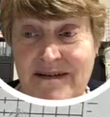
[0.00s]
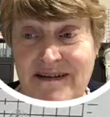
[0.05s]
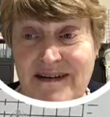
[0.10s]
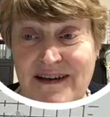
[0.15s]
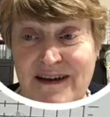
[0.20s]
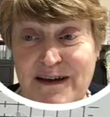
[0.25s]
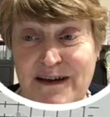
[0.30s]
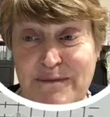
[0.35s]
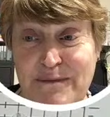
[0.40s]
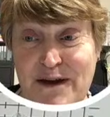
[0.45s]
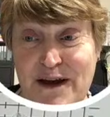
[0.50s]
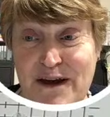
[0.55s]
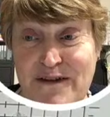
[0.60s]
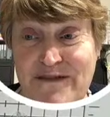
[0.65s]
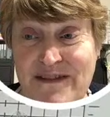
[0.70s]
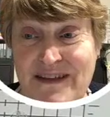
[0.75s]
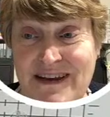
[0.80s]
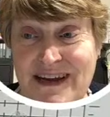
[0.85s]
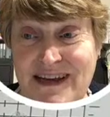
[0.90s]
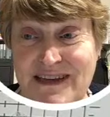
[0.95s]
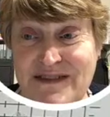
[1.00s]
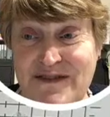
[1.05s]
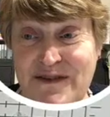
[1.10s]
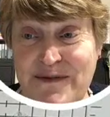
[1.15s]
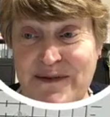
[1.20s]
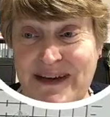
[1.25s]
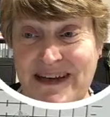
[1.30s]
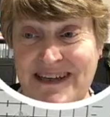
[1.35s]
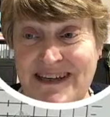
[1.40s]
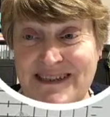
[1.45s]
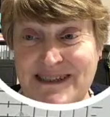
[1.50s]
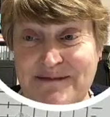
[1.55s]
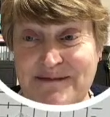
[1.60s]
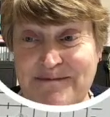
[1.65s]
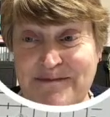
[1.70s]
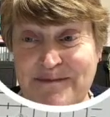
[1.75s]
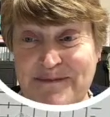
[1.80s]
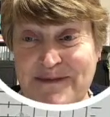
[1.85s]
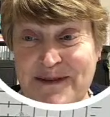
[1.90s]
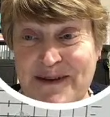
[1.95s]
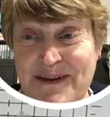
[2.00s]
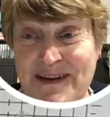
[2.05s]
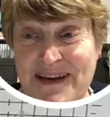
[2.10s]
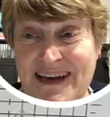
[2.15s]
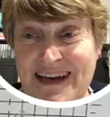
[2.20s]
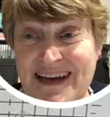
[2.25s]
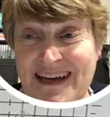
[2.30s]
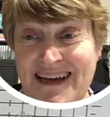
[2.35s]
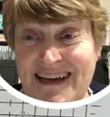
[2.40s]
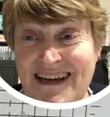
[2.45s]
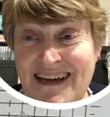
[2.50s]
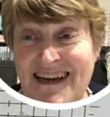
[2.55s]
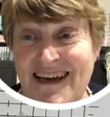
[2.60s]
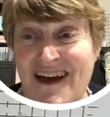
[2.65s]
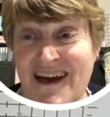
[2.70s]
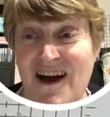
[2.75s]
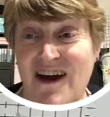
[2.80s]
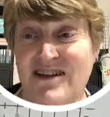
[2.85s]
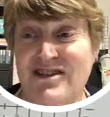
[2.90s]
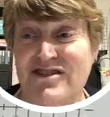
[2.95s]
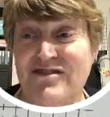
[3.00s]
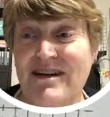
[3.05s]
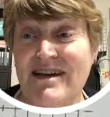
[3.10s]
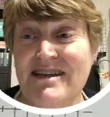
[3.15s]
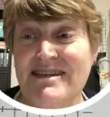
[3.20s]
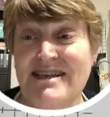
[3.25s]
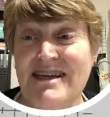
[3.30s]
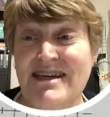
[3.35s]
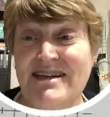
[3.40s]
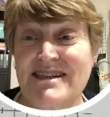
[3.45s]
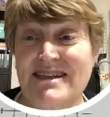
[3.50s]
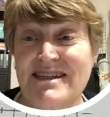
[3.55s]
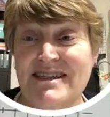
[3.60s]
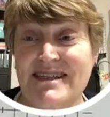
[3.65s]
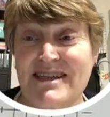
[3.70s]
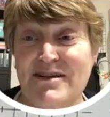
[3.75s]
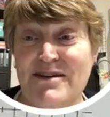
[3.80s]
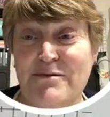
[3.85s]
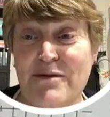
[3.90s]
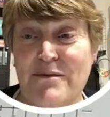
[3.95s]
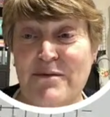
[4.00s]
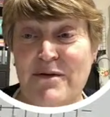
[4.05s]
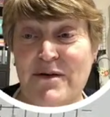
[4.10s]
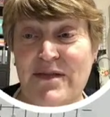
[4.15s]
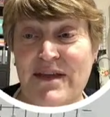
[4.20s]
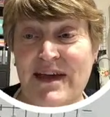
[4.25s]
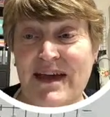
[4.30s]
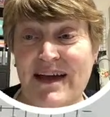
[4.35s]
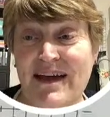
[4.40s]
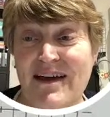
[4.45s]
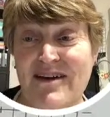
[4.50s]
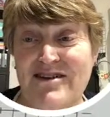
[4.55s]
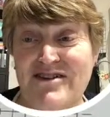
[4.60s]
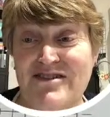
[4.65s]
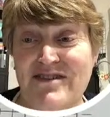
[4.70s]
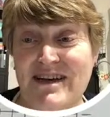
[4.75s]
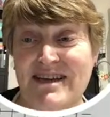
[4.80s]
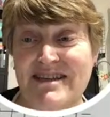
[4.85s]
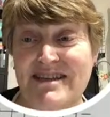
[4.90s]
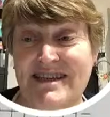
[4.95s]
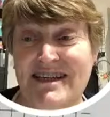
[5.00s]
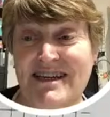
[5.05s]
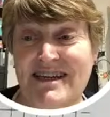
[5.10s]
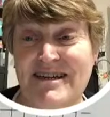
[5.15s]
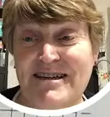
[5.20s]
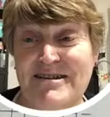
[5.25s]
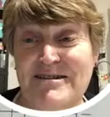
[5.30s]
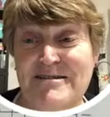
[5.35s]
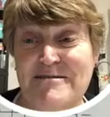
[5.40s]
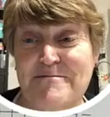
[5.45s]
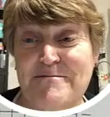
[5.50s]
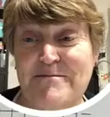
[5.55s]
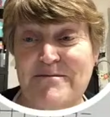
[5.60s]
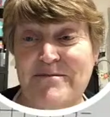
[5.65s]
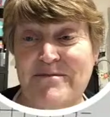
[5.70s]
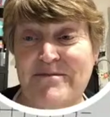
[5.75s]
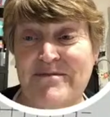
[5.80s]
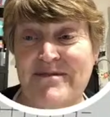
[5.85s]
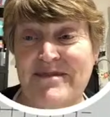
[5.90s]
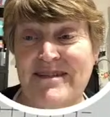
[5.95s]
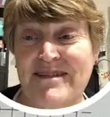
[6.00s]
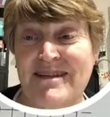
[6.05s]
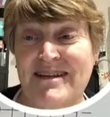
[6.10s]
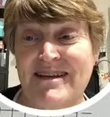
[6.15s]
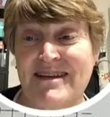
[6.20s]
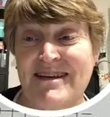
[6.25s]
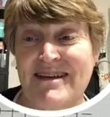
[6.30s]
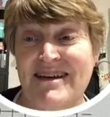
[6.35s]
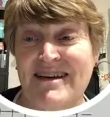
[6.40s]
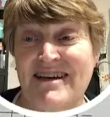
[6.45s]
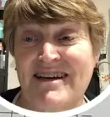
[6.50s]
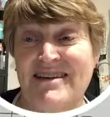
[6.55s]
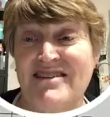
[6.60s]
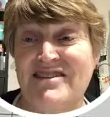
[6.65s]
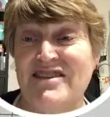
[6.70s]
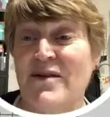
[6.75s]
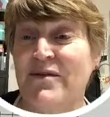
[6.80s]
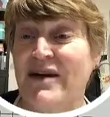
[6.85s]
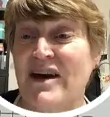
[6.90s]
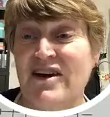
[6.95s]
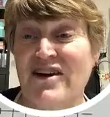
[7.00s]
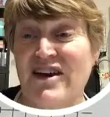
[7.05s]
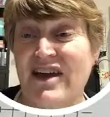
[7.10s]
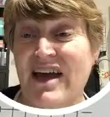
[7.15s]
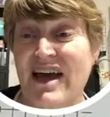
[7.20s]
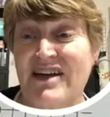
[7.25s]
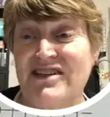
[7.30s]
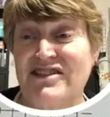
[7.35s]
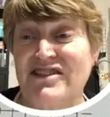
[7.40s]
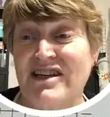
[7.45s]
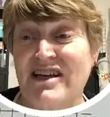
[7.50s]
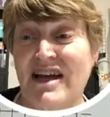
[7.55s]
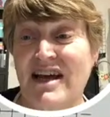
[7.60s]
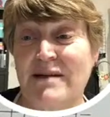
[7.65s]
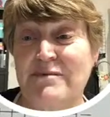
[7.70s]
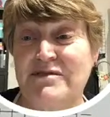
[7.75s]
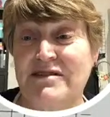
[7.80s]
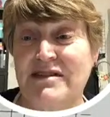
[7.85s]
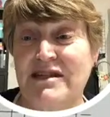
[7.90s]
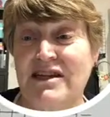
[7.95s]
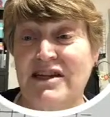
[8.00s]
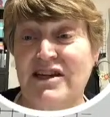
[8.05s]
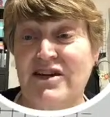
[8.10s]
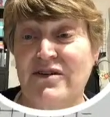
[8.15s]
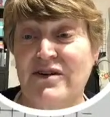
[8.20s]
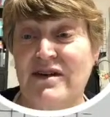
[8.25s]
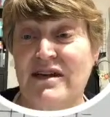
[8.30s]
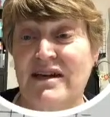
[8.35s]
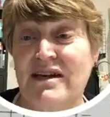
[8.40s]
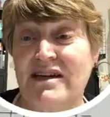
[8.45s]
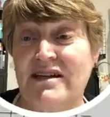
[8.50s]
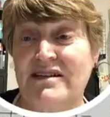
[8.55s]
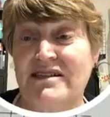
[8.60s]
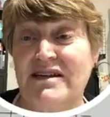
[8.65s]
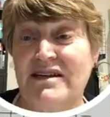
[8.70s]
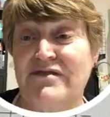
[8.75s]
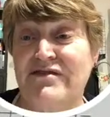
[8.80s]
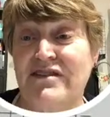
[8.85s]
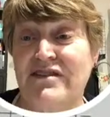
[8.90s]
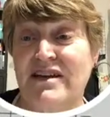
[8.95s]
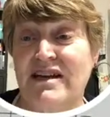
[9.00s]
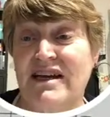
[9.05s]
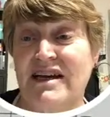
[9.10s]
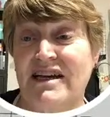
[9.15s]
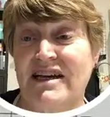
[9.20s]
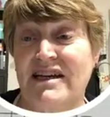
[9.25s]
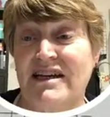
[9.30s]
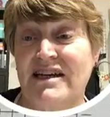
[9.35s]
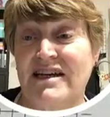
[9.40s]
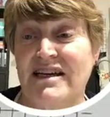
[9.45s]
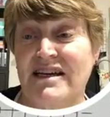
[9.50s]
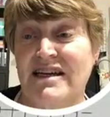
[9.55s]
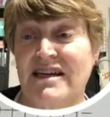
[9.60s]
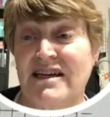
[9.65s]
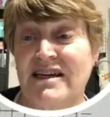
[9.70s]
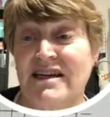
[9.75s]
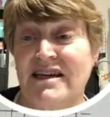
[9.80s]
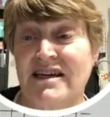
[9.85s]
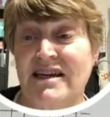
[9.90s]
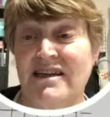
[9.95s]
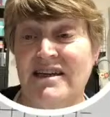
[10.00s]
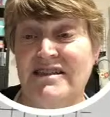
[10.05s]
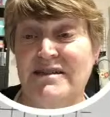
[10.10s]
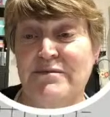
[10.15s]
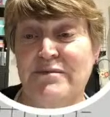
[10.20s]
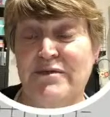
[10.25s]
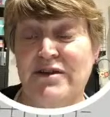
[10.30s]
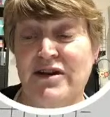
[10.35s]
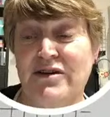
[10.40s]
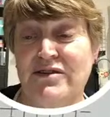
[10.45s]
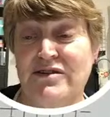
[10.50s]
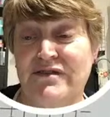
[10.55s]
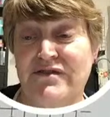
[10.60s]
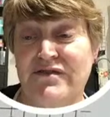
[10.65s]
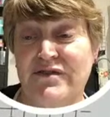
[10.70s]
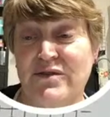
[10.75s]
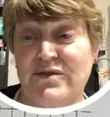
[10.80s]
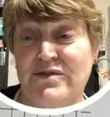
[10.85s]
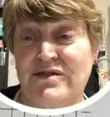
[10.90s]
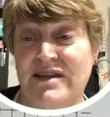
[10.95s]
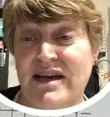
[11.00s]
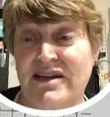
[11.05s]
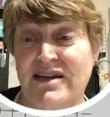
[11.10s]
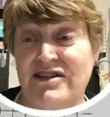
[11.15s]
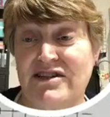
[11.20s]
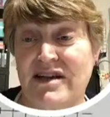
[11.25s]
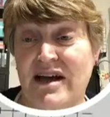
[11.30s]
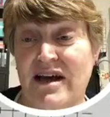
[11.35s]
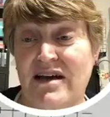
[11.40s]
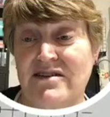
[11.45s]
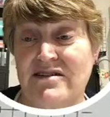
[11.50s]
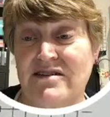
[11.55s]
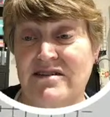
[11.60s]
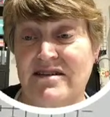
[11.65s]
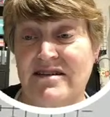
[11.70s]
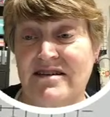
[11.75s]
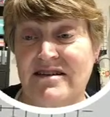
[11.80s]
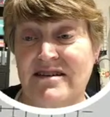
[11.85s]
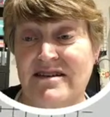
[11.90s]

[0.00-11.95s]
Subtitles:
over the next few weeks. Okay. Hi, Tracy. I didn't see you pop on there. Hi, Tracy. So eye-catching. Absolutely. Definitely. It's a beautiful set, Shaz.